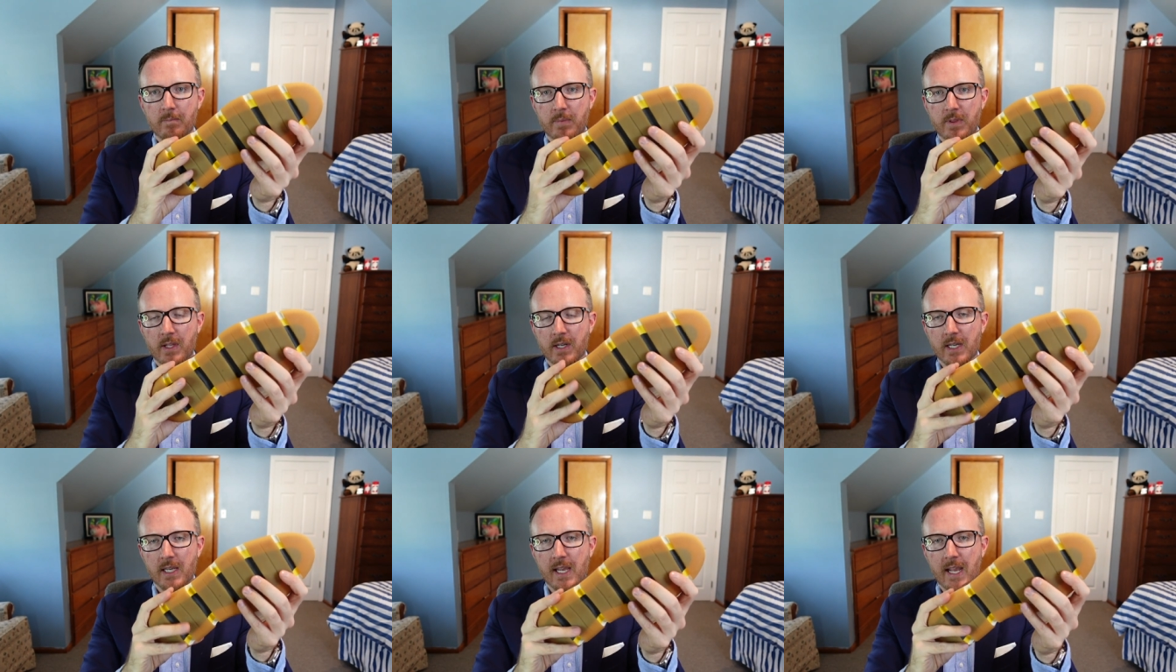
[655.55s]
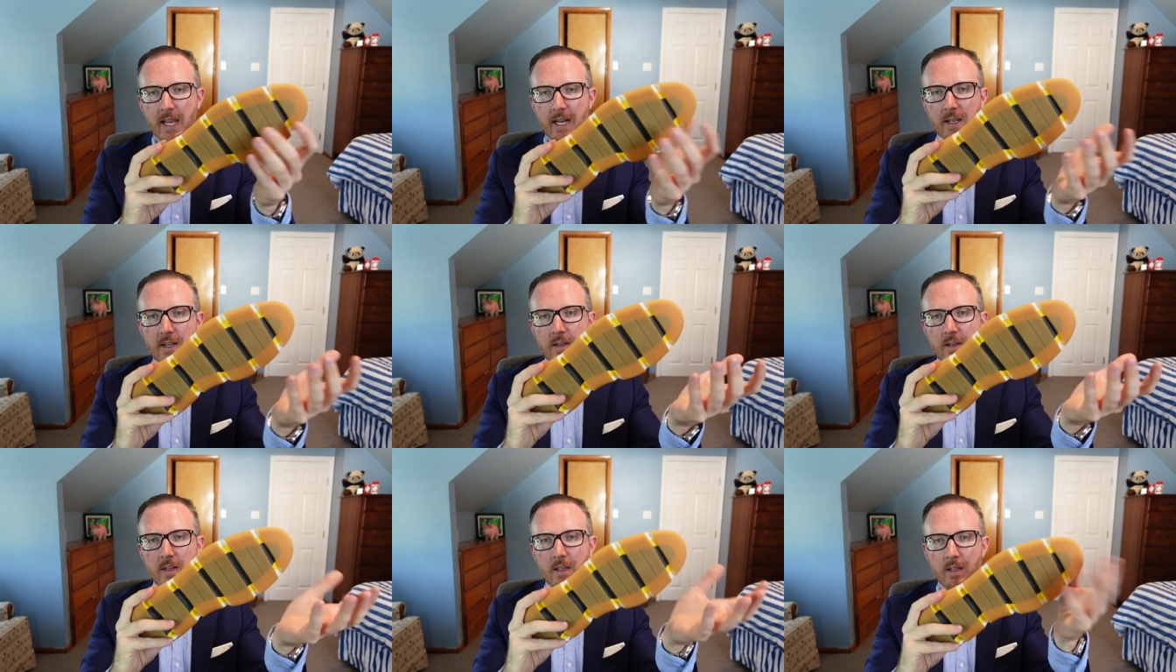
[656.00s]
Then
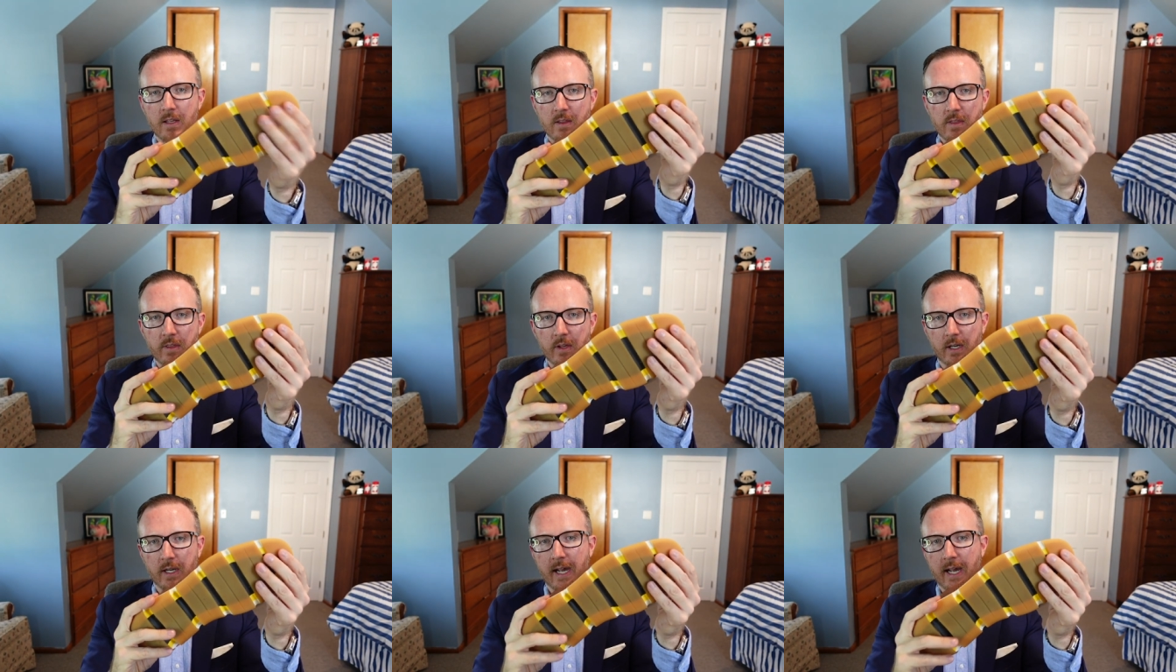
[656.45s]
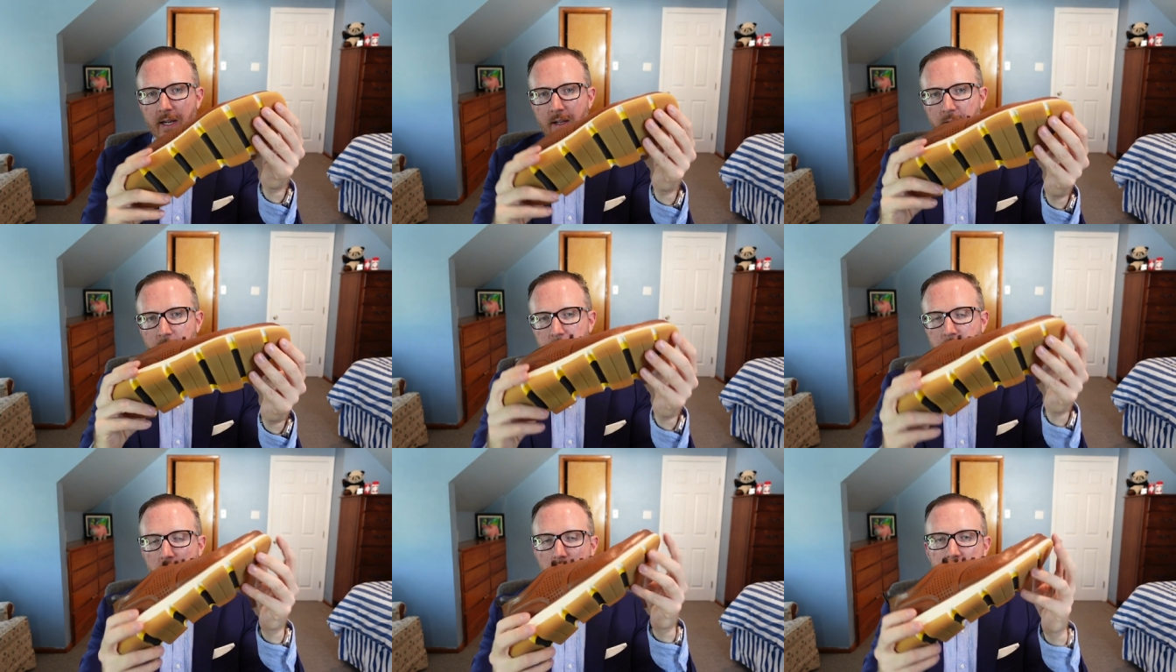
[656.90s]
again, they're kind
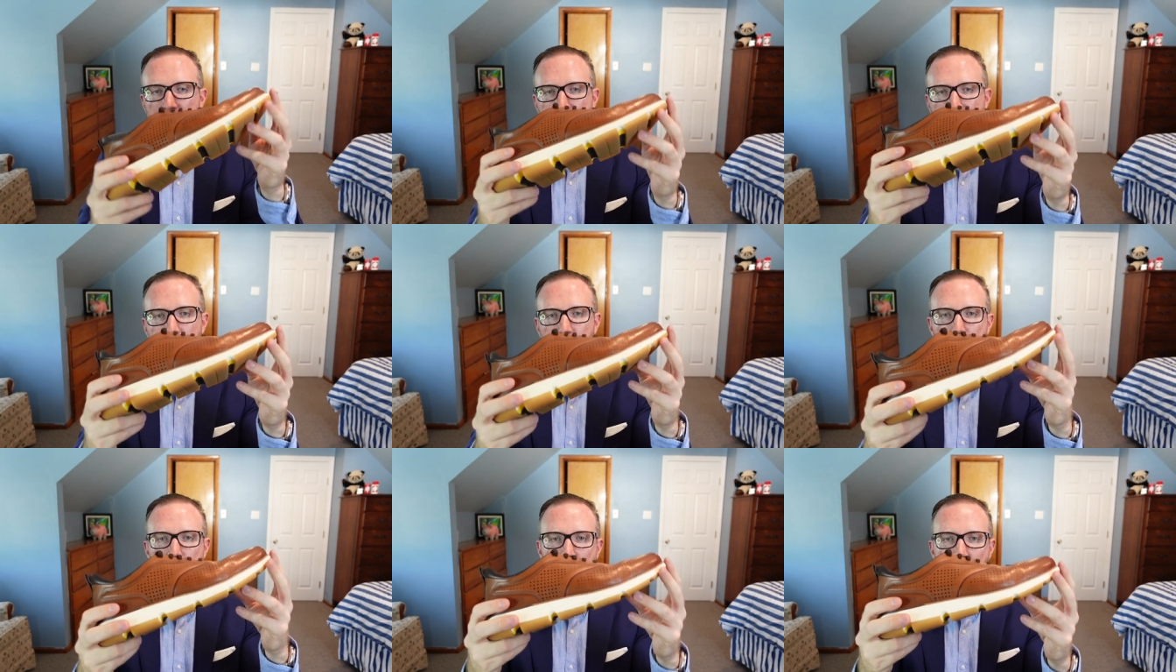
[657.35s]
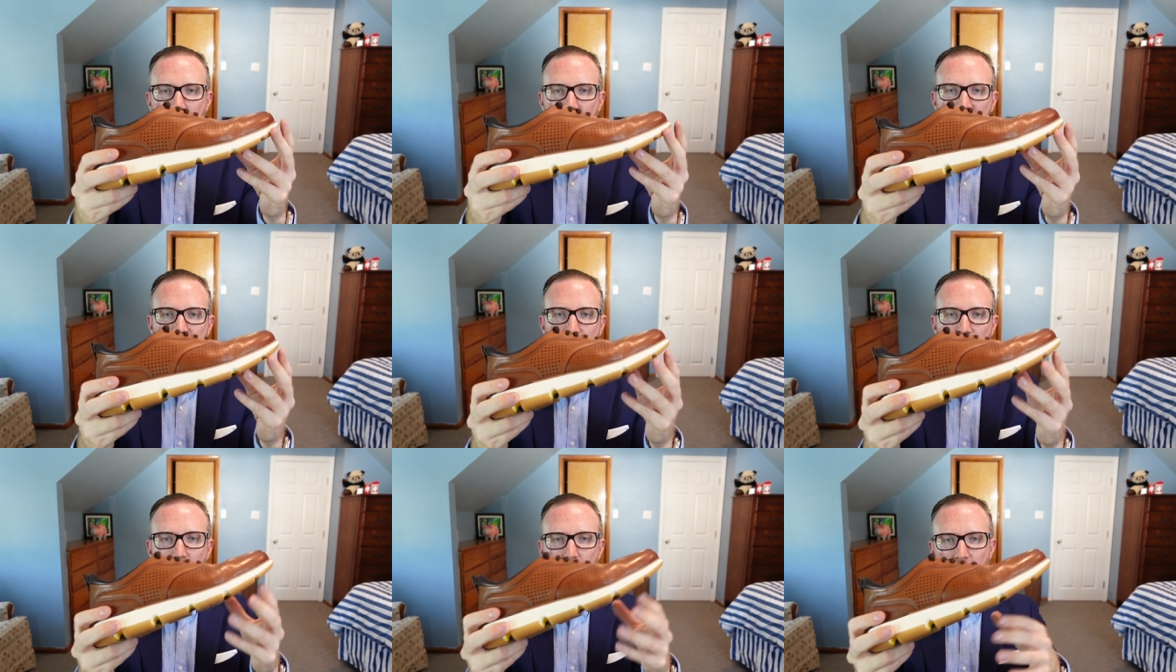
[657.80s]
of going for a
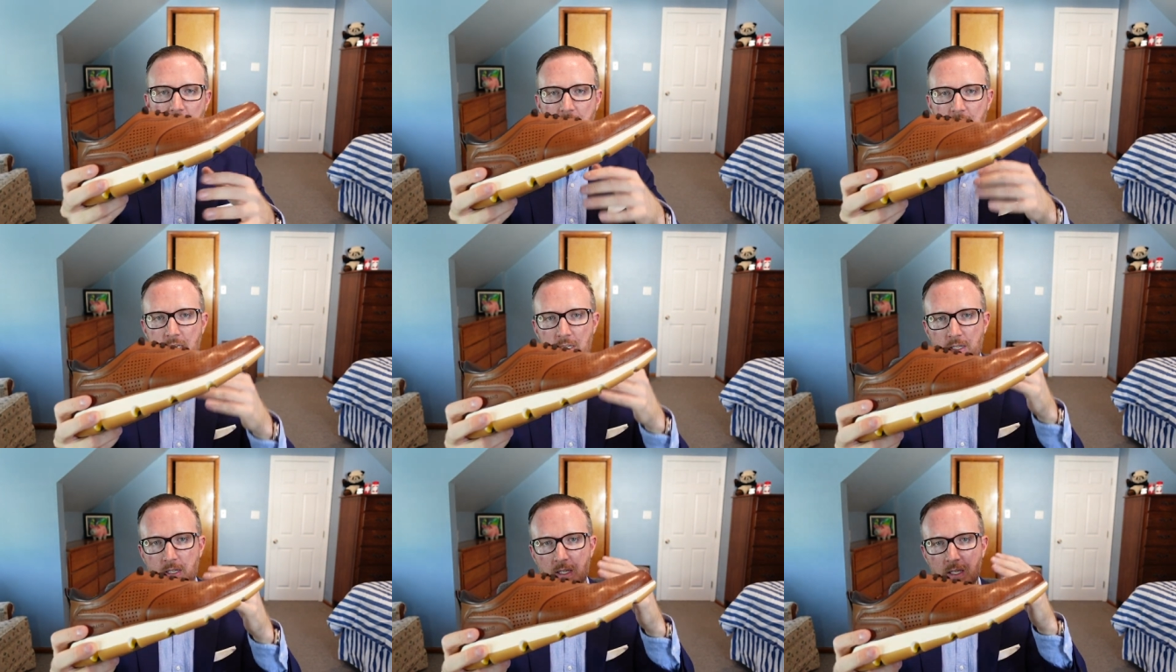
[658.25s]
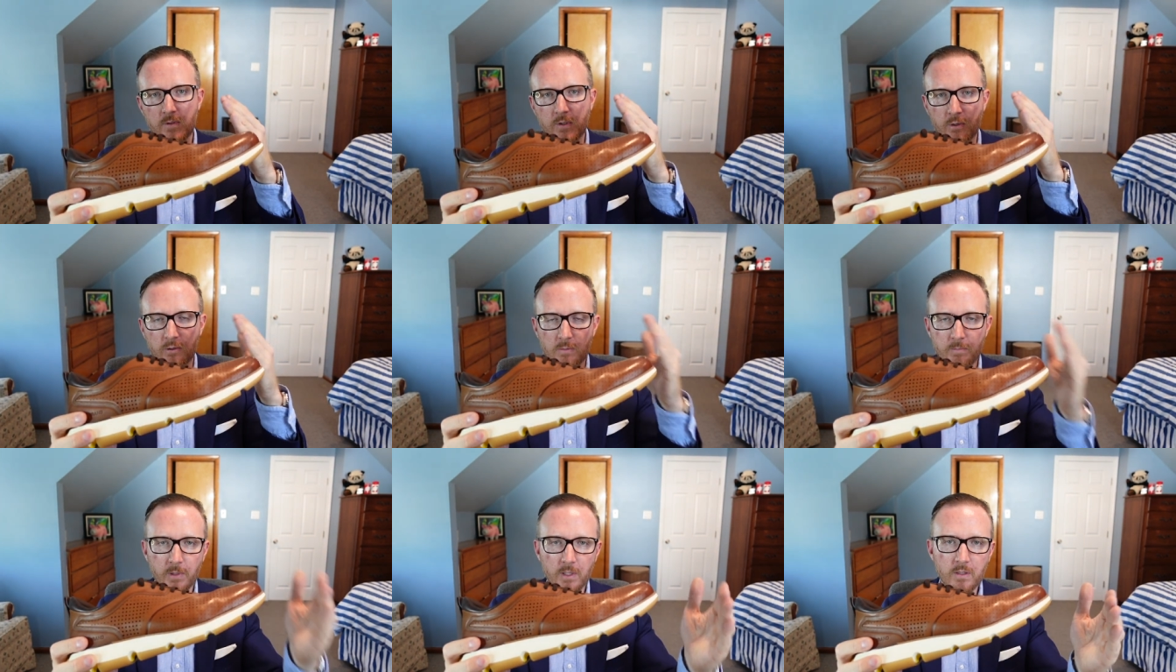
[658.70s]
balance between
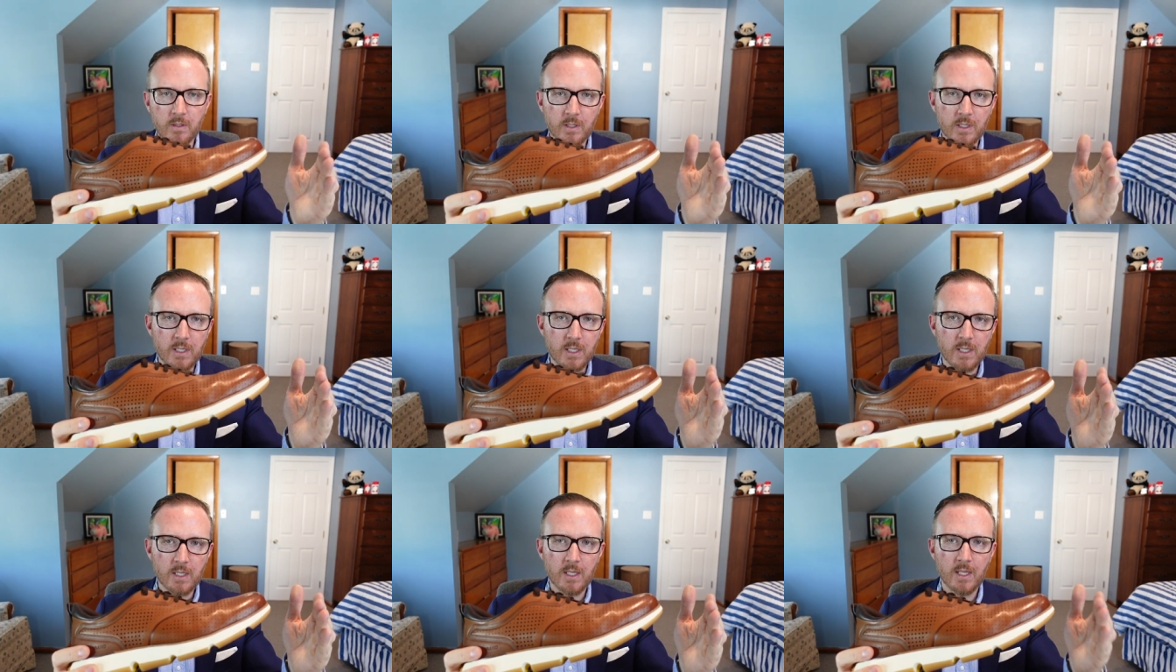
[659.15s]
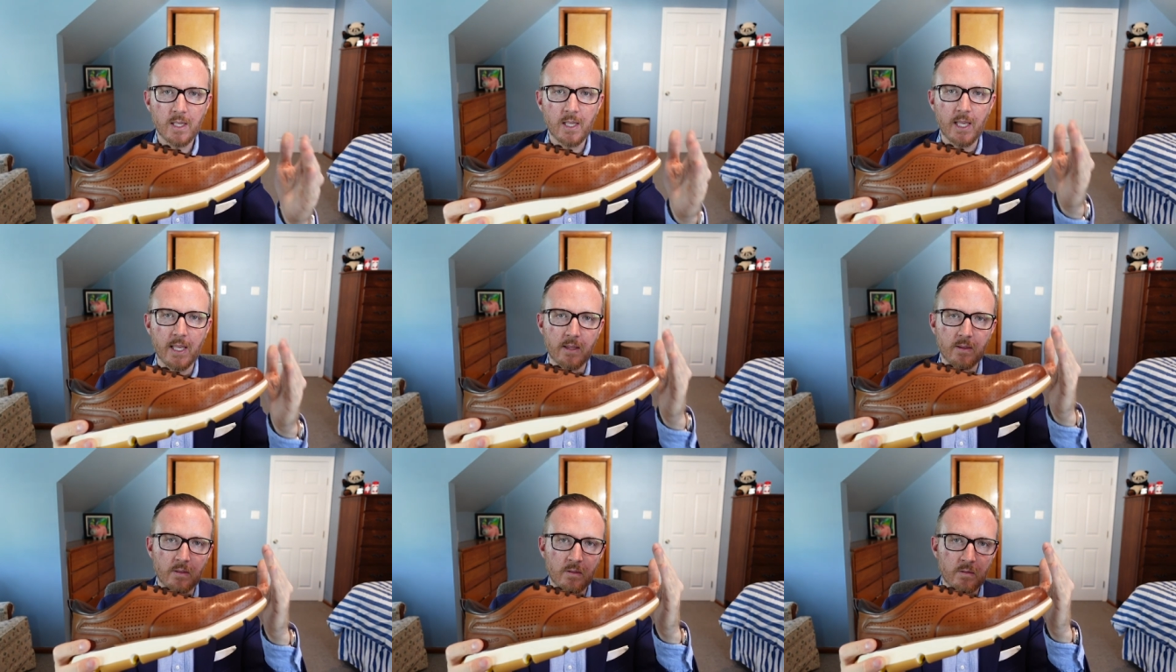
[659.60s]
durability
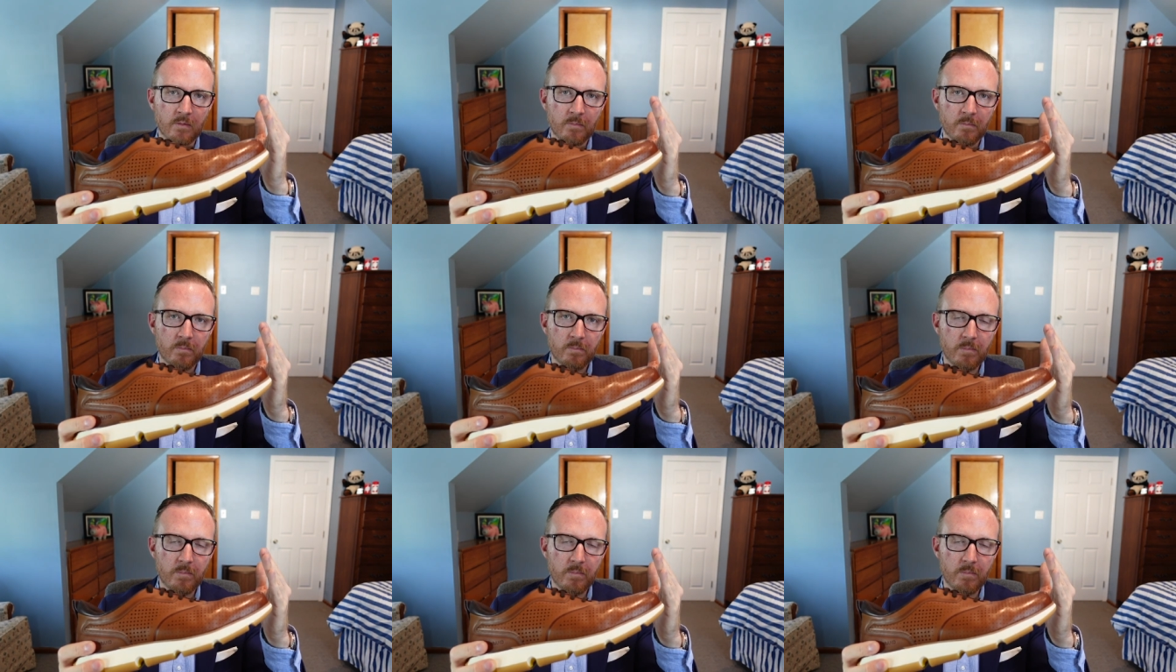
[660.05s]
and